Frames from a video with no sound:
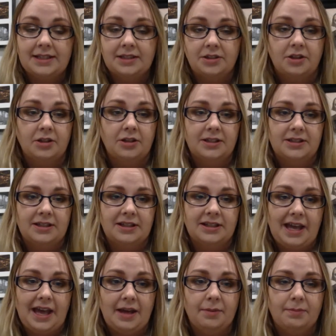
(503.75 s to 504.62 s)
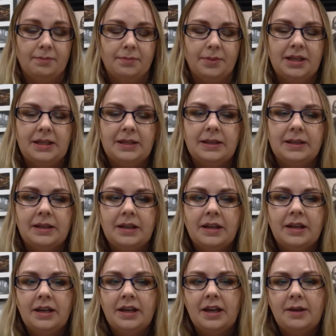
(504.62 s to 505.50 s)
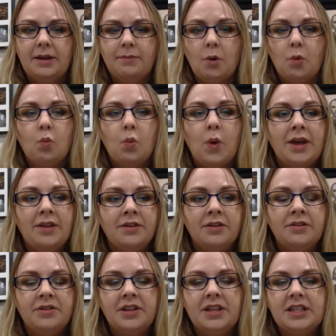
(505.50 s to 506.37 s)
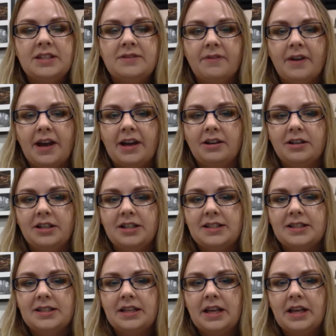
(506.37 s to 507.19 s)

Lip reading: as good as it can be. Whether this virus